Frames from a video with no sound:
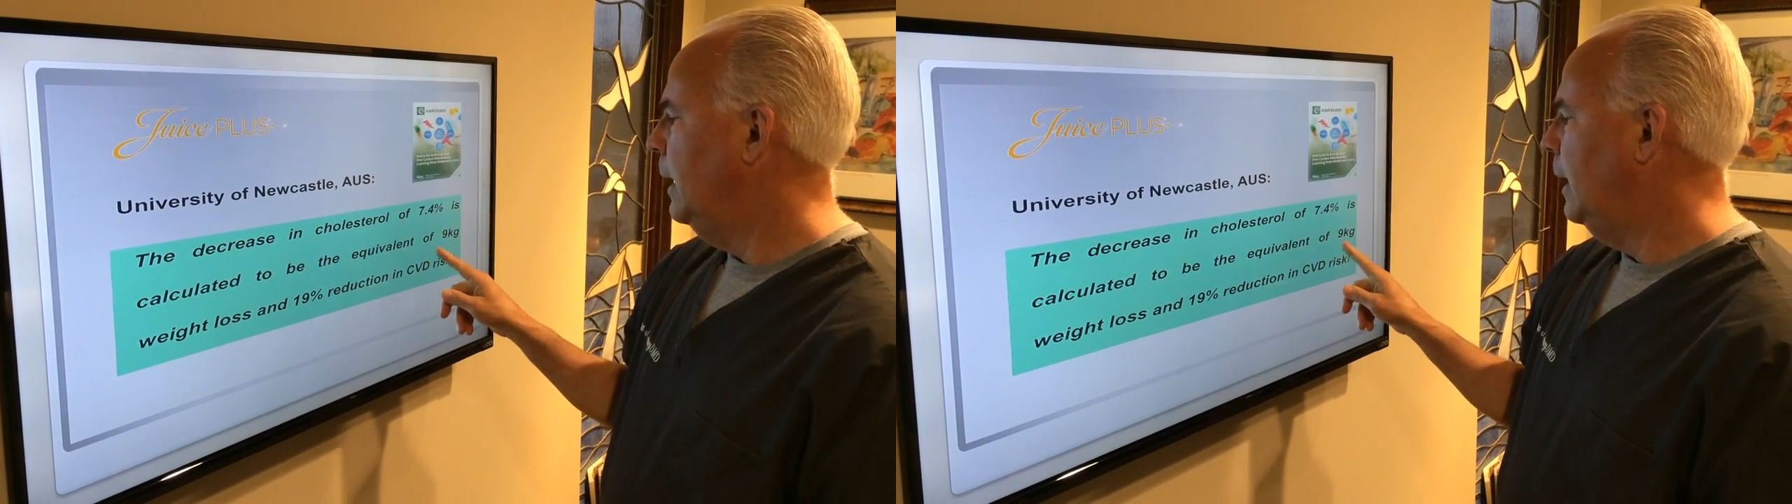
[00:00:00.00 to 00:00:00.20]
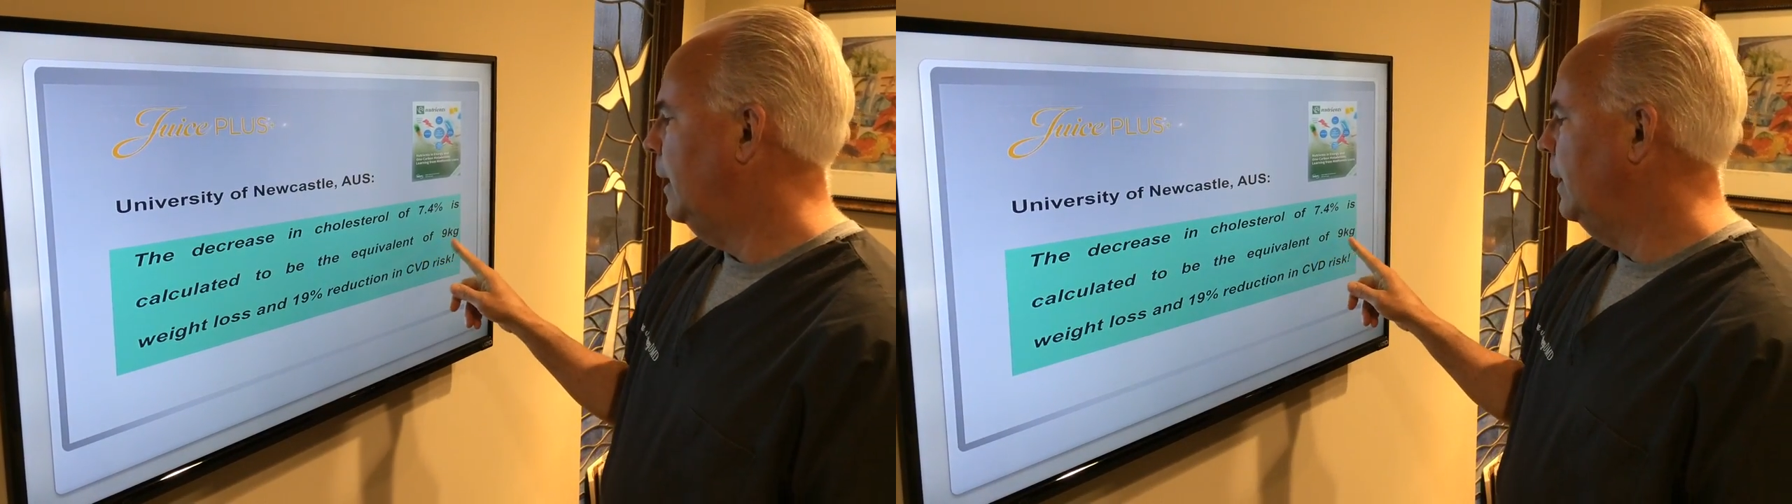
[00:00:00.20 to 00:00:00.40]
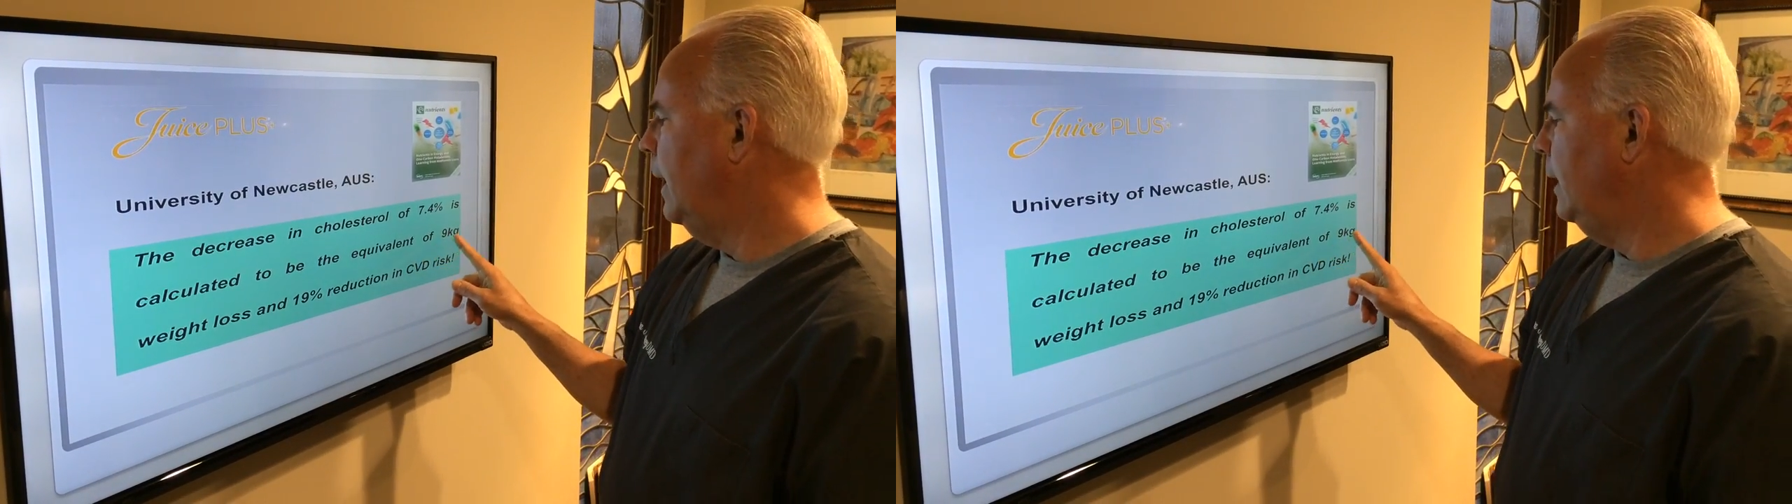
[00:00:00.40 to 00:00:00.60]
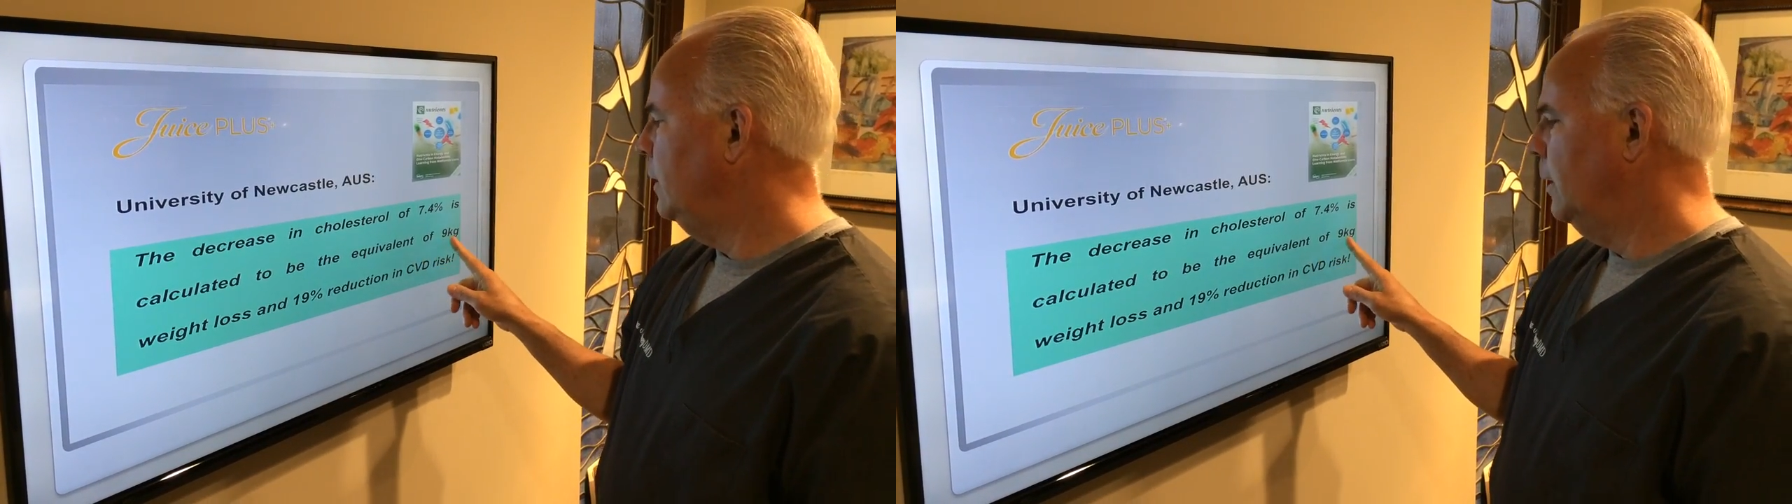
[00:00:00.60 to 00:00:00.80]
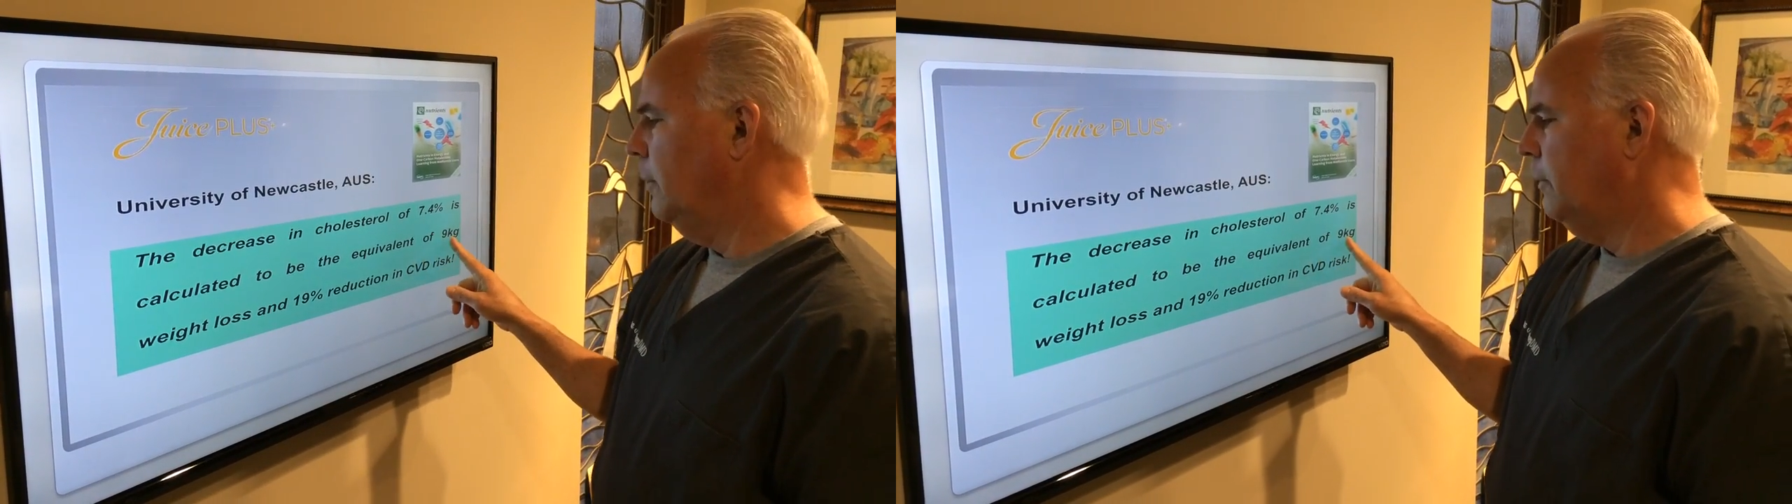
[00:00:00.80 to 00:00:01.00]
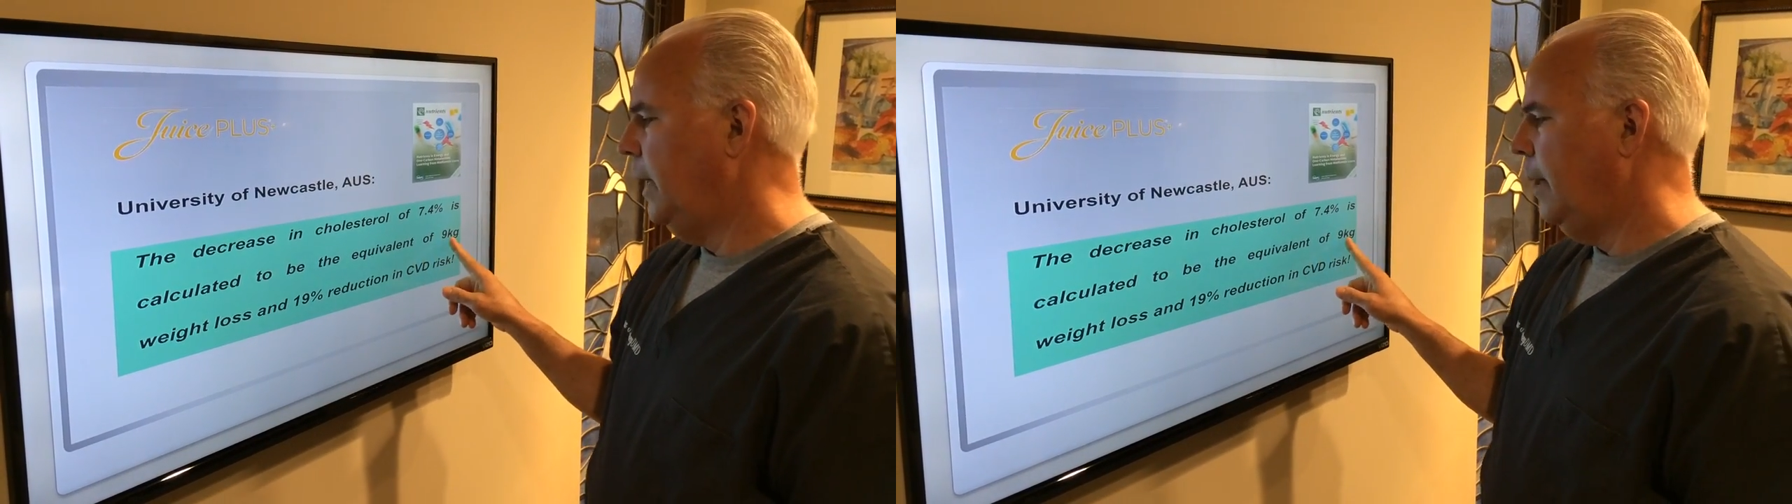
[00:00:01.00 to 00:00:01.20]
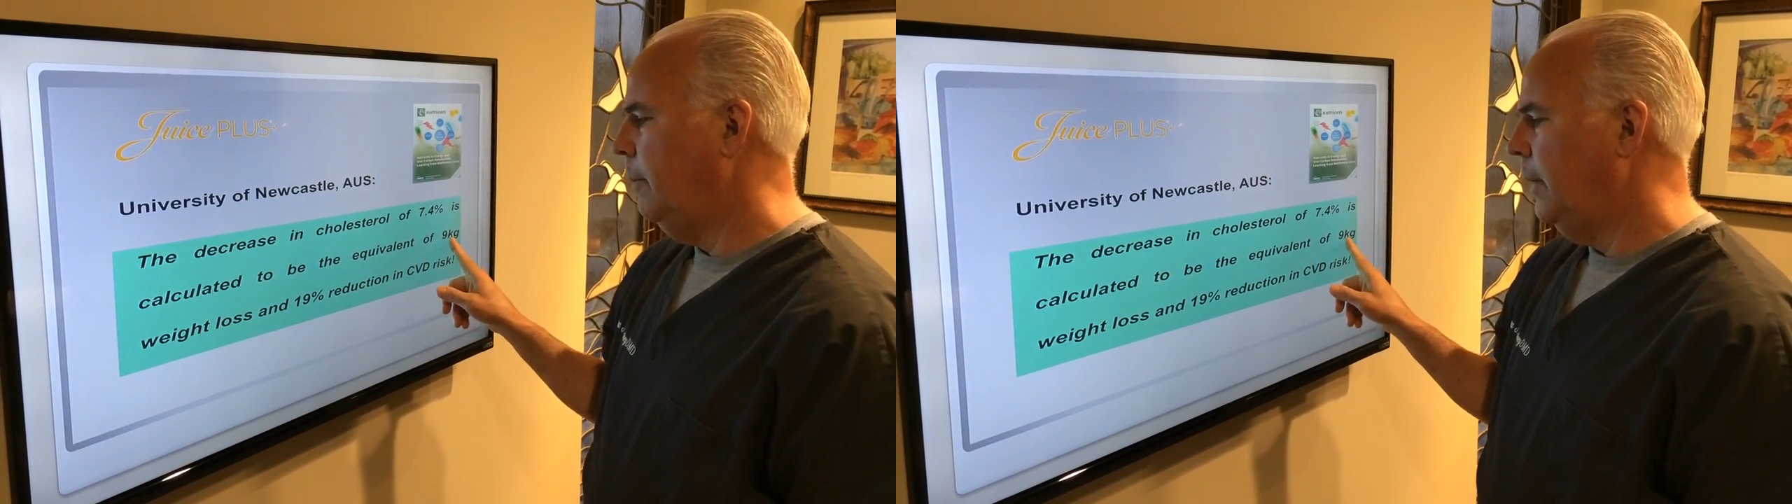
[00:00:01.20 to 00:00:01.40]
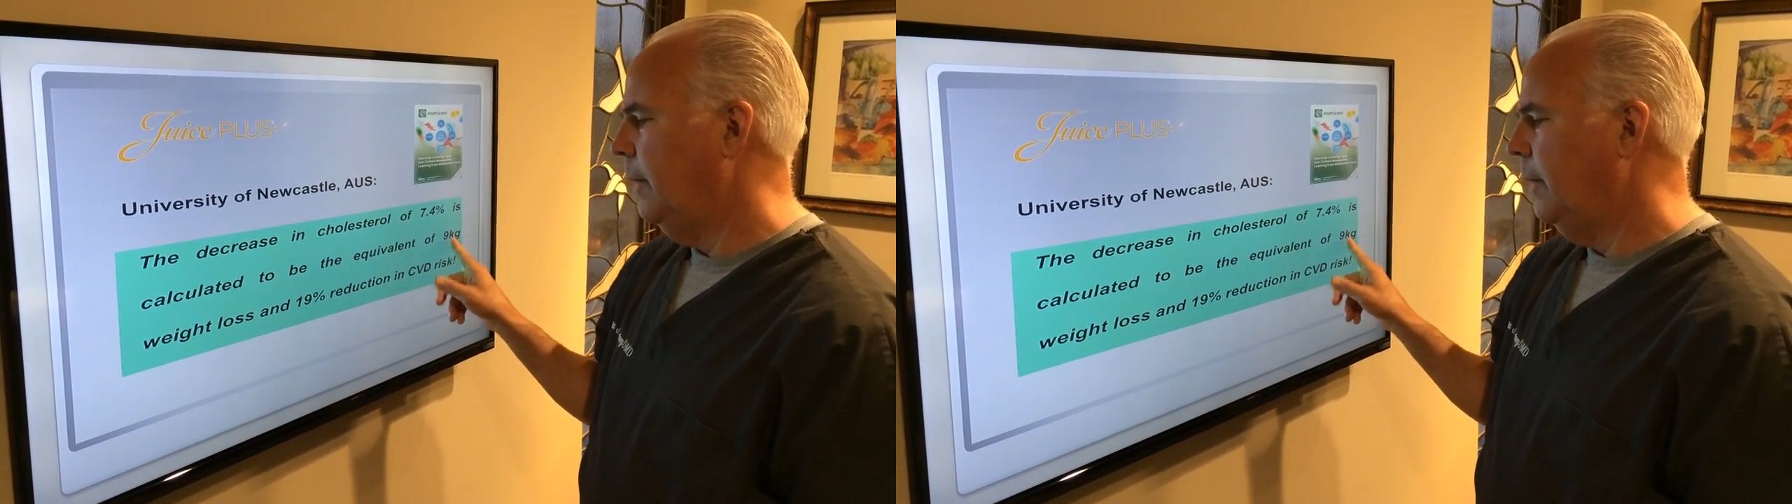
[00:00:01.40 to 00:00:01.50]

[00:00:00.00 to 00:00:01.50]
uh, 9 kilogram